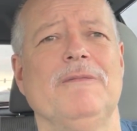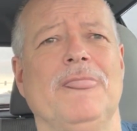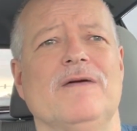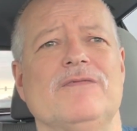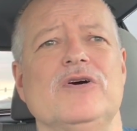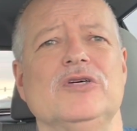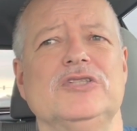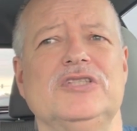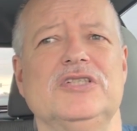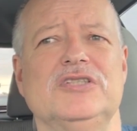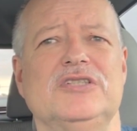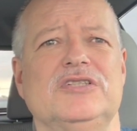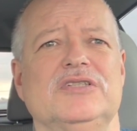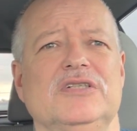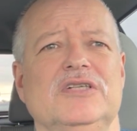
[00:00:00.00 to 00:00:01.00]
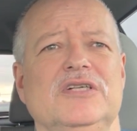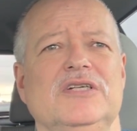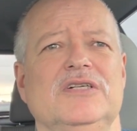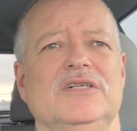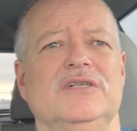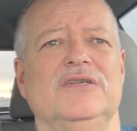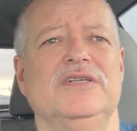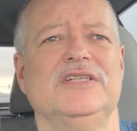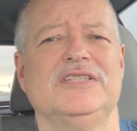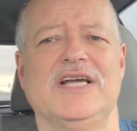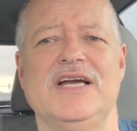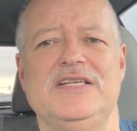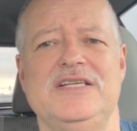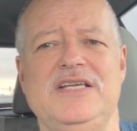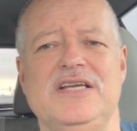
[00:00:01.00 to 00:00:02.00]
versus this
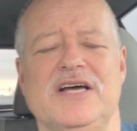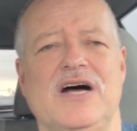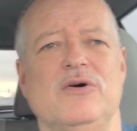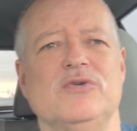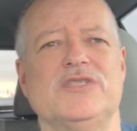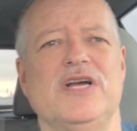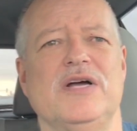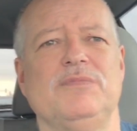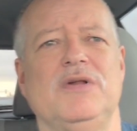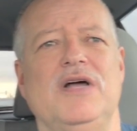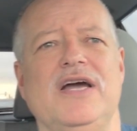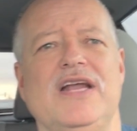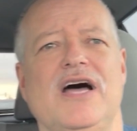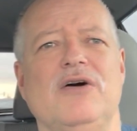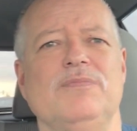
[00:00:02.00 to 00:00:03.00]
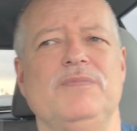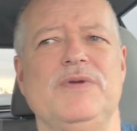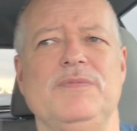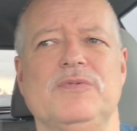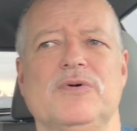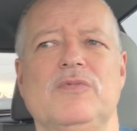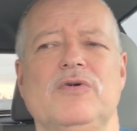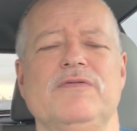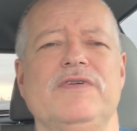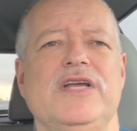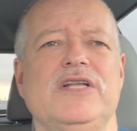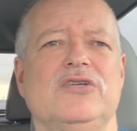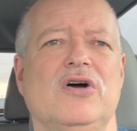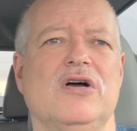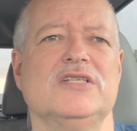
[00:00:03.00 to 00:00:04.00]
idea, how it's applied, how people are
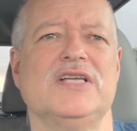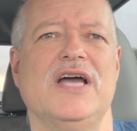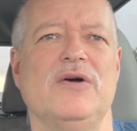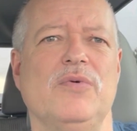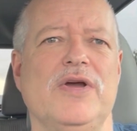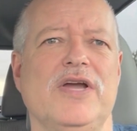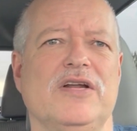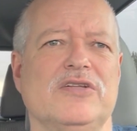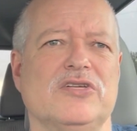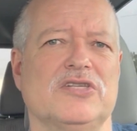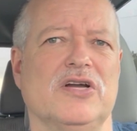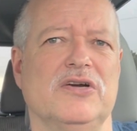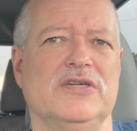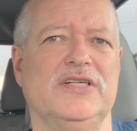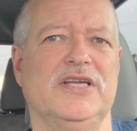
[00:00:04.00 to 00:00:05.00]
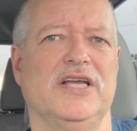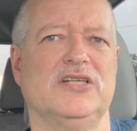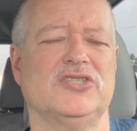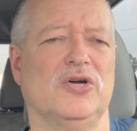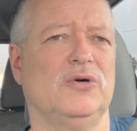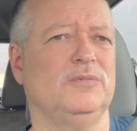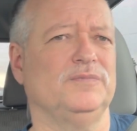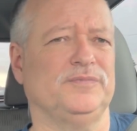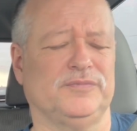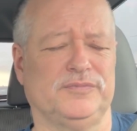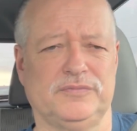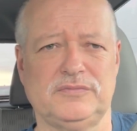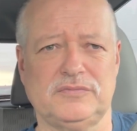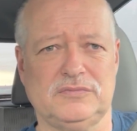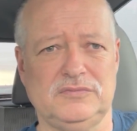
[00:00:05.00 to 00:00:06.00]
motivating dogs that way out of the starting gate. So,
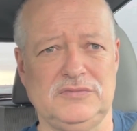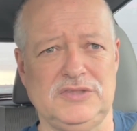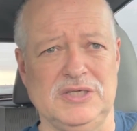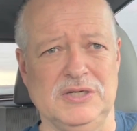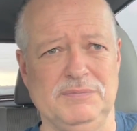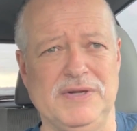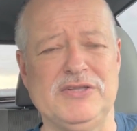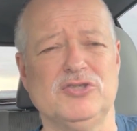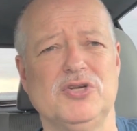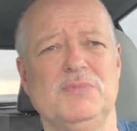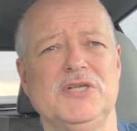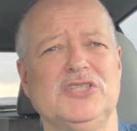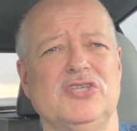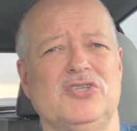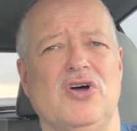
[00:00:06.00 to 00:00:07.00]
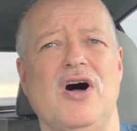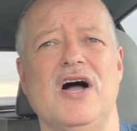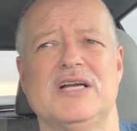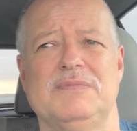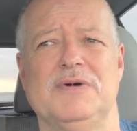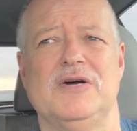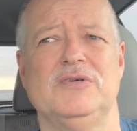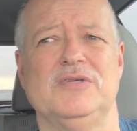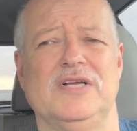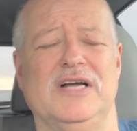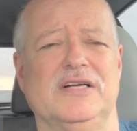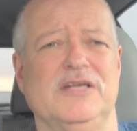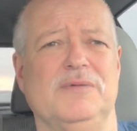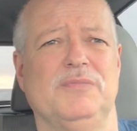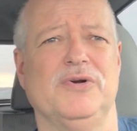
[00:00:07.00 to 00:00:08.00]
but there's so much to talk about.
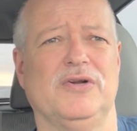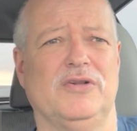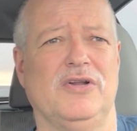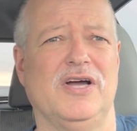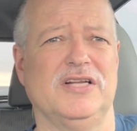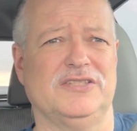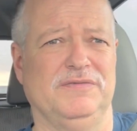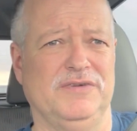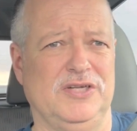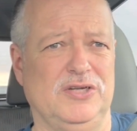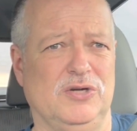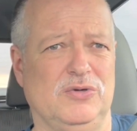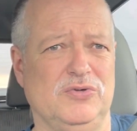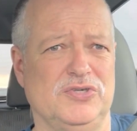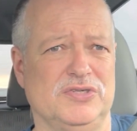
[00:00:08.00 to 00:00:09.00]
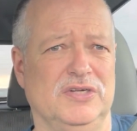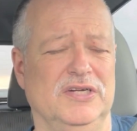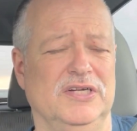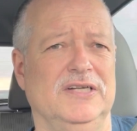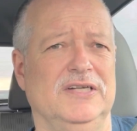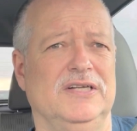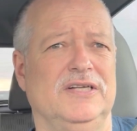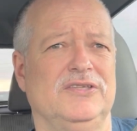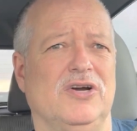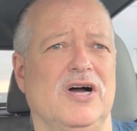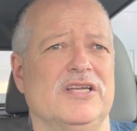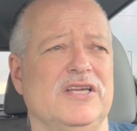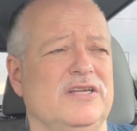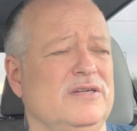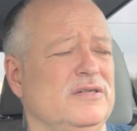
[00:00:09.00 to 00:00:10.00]
I'm going to put lots of videos
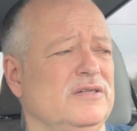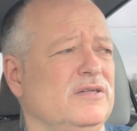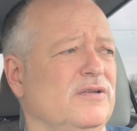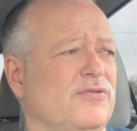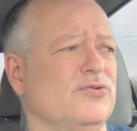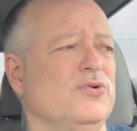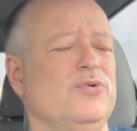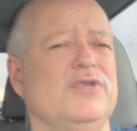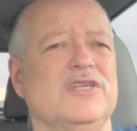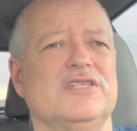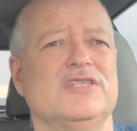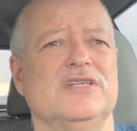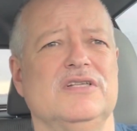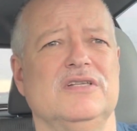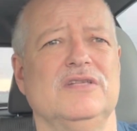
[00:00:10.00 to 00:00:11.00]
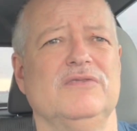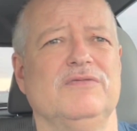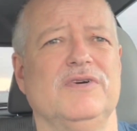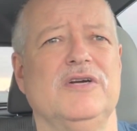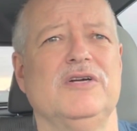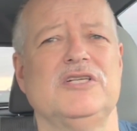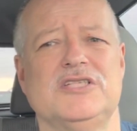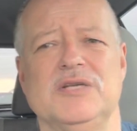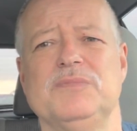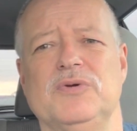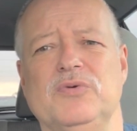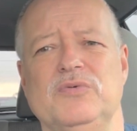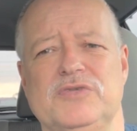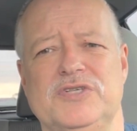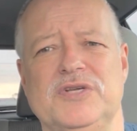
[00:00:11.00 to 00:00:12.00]
talking through this in very
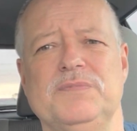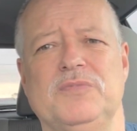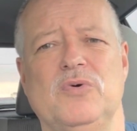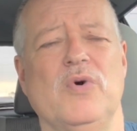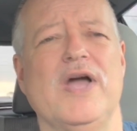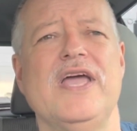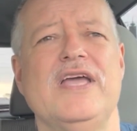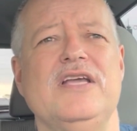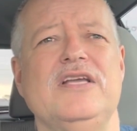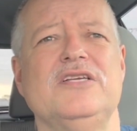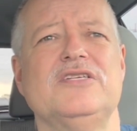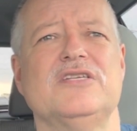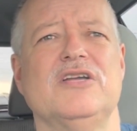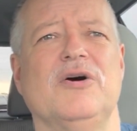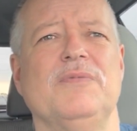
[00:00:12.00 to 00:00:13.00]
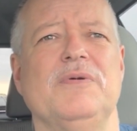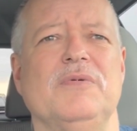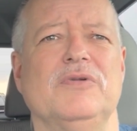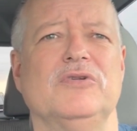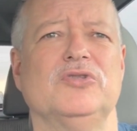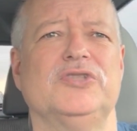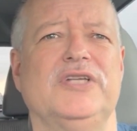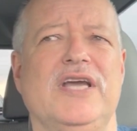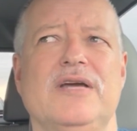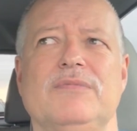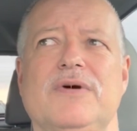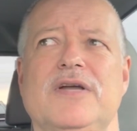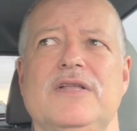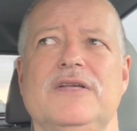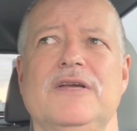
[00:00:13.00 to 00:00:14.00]
simple ways to help people
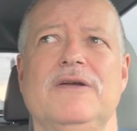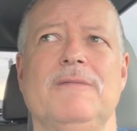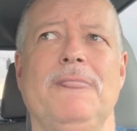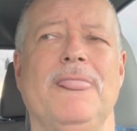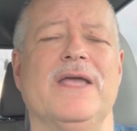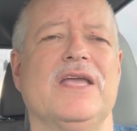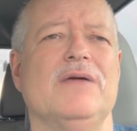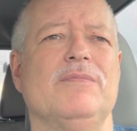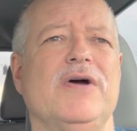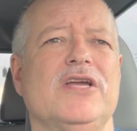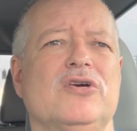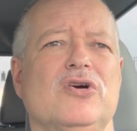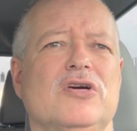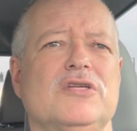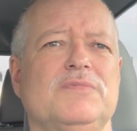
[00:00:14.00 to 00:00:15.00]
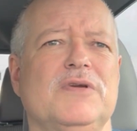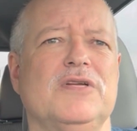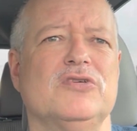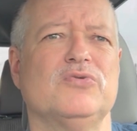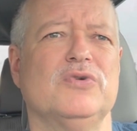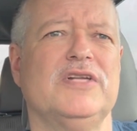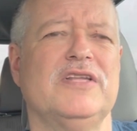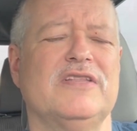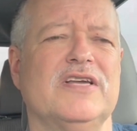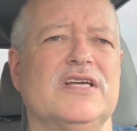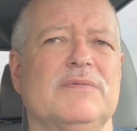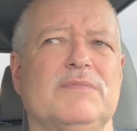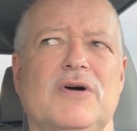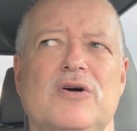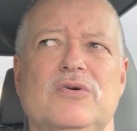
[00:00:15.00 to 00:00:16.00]
understand. But again, my encouragement is really
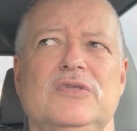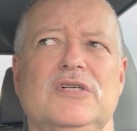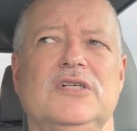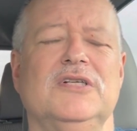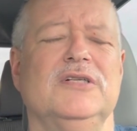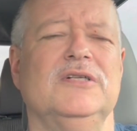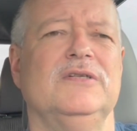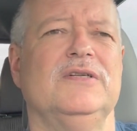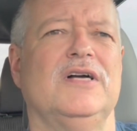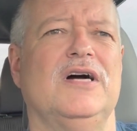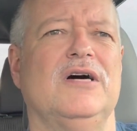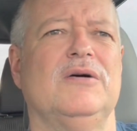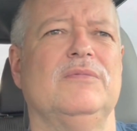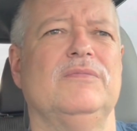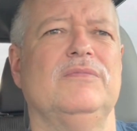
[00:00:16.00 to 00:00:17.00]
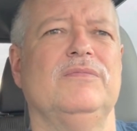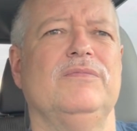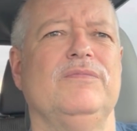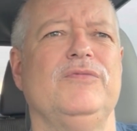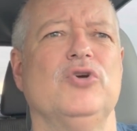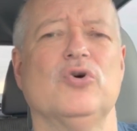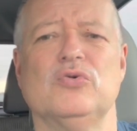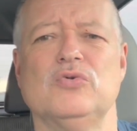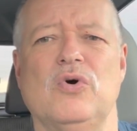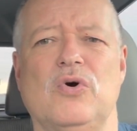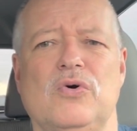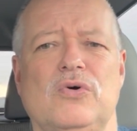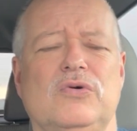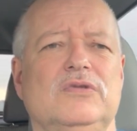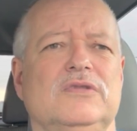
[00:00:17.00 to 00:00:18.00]
think about your
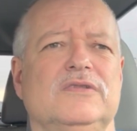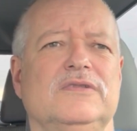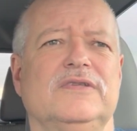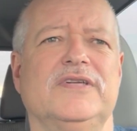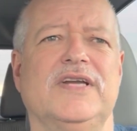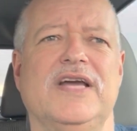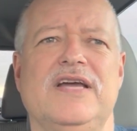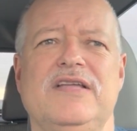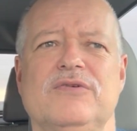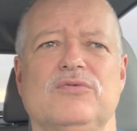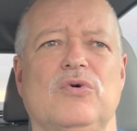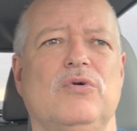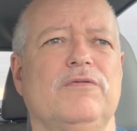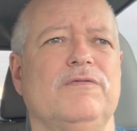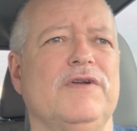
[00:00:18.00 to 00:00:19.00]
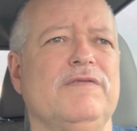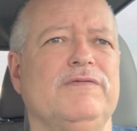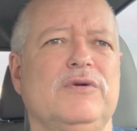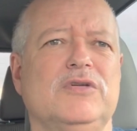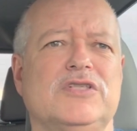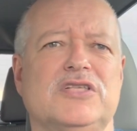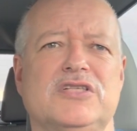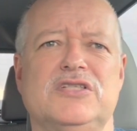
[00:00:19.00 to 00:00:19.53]
role. Okay, the role of influence is